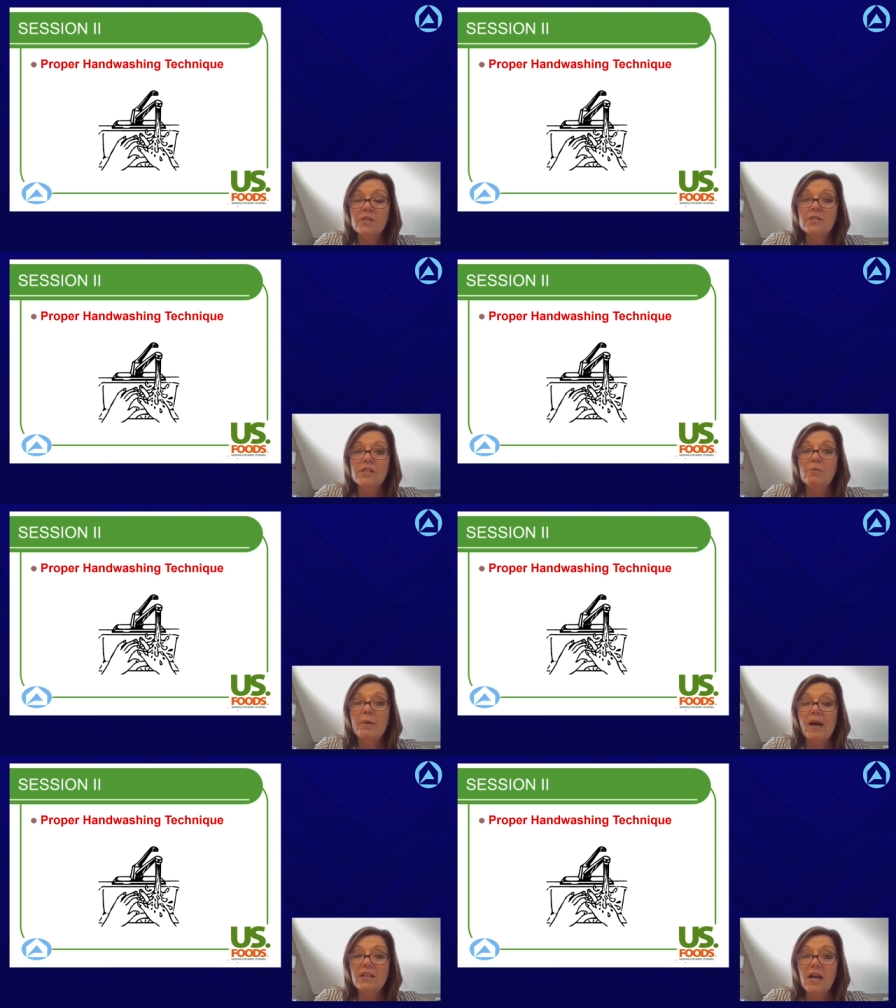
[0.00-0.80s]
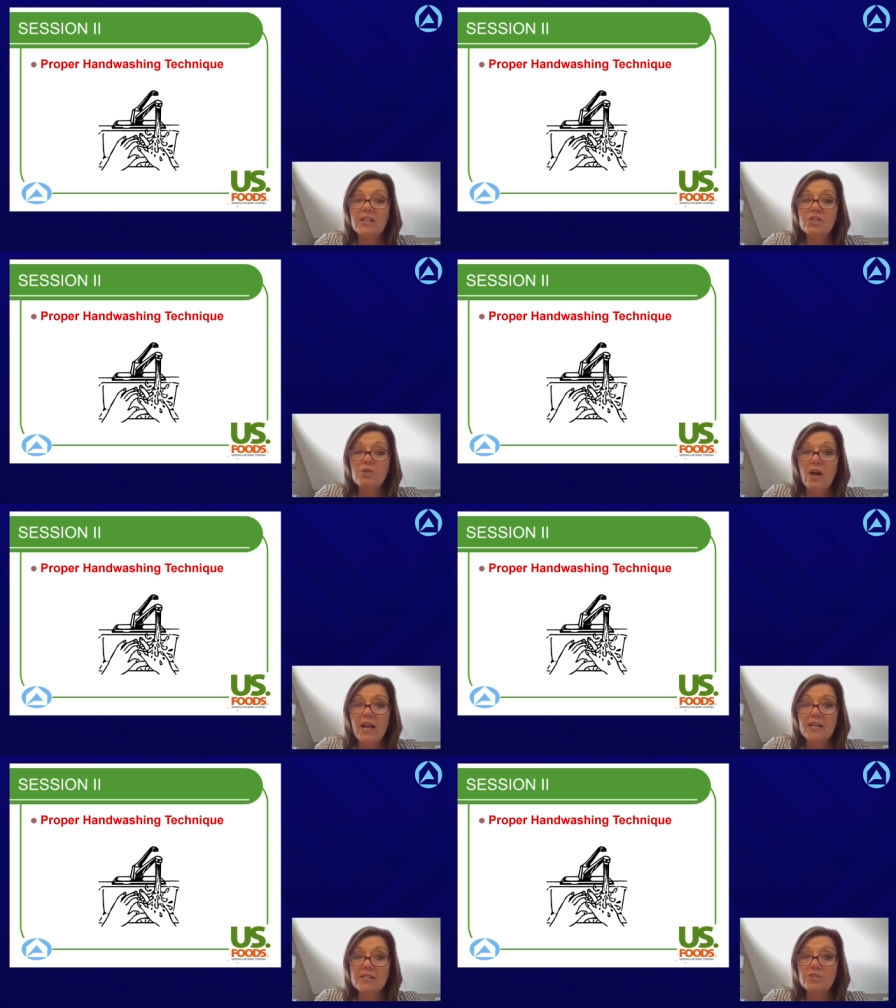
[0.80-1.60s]
So biological
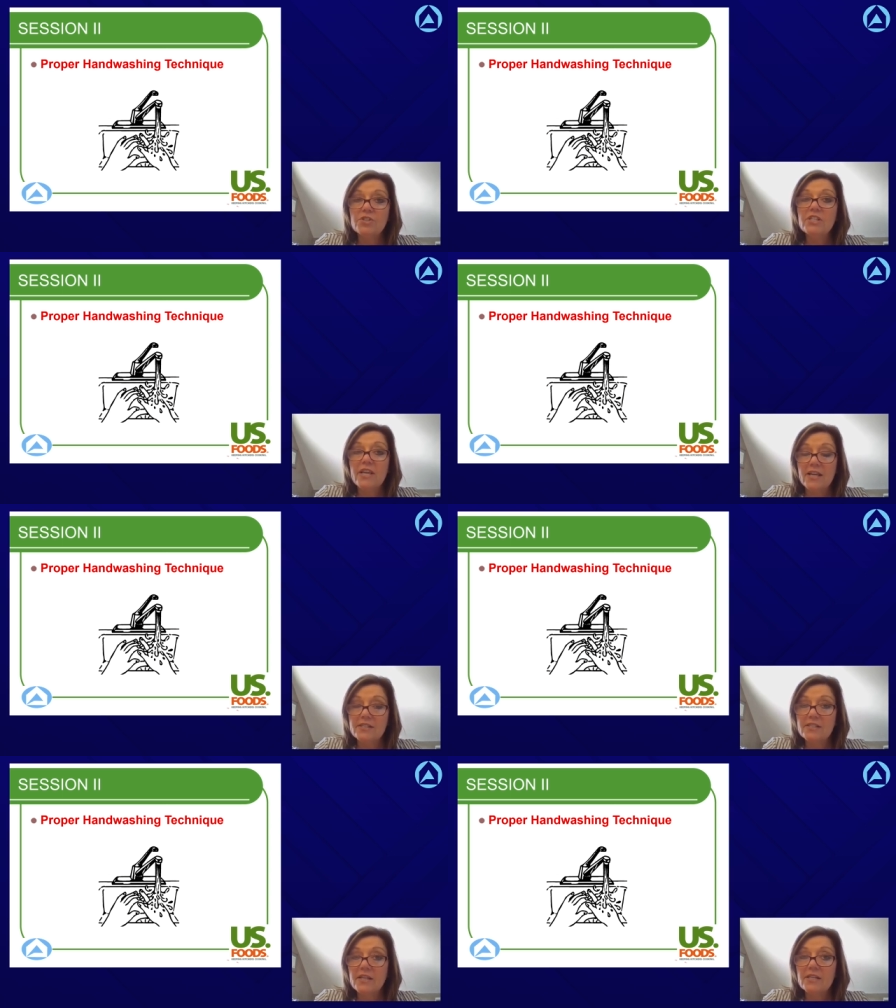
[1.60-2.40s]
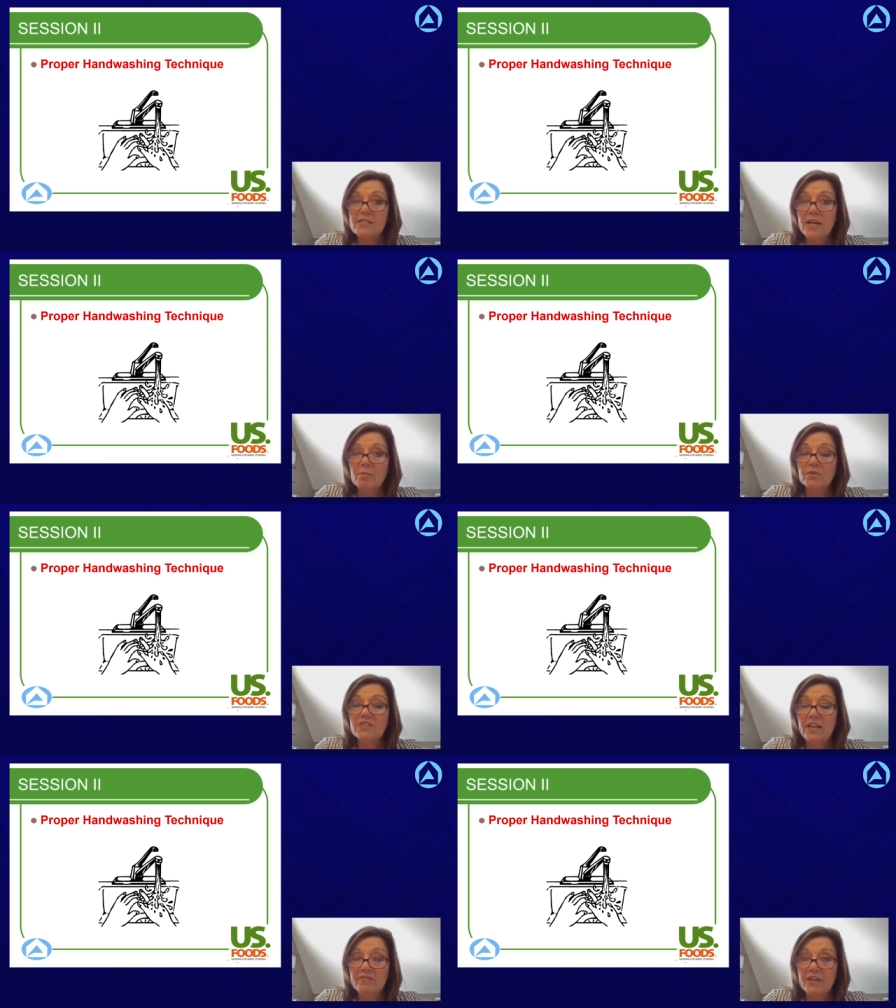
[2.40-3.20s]
hazards, yes, an example
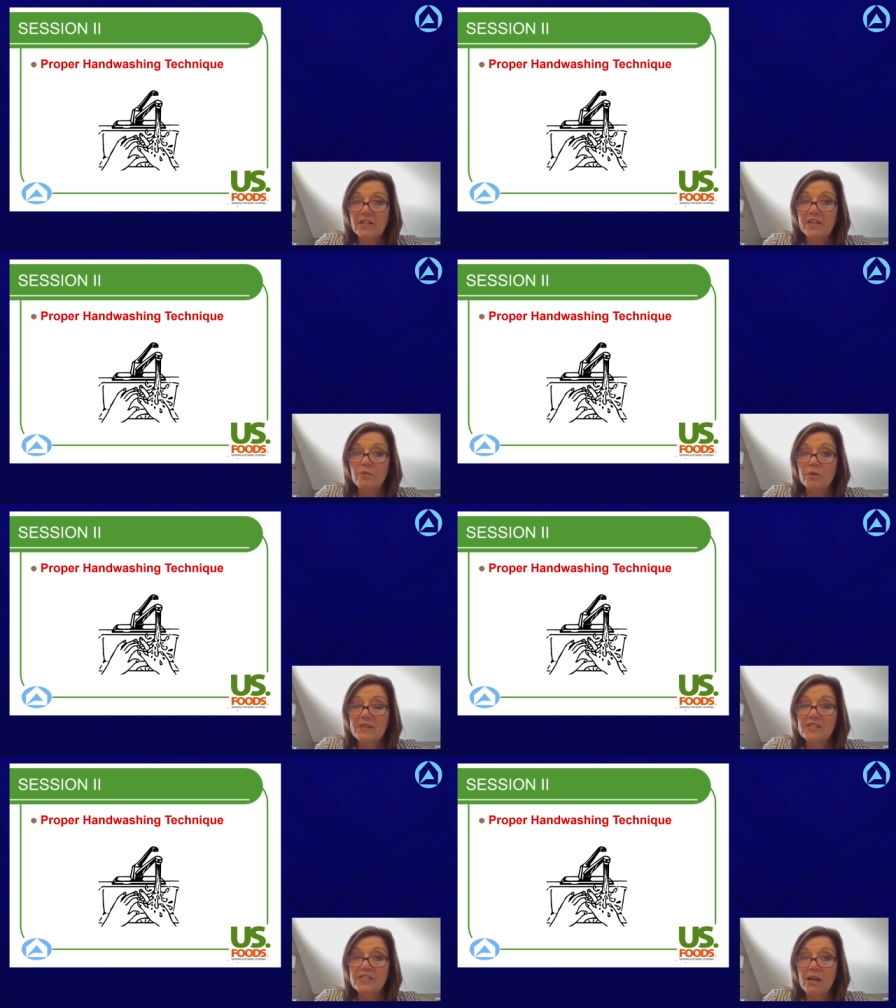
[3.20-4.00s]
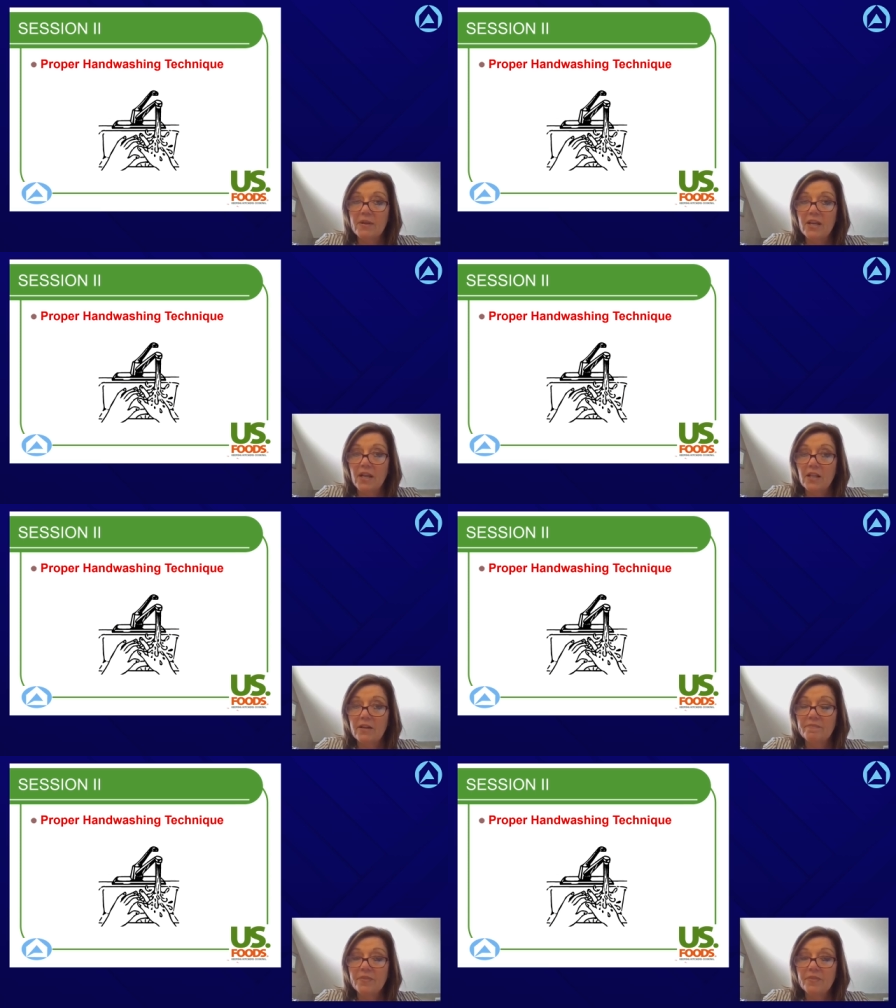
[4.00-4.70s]
definitely would be salmonella.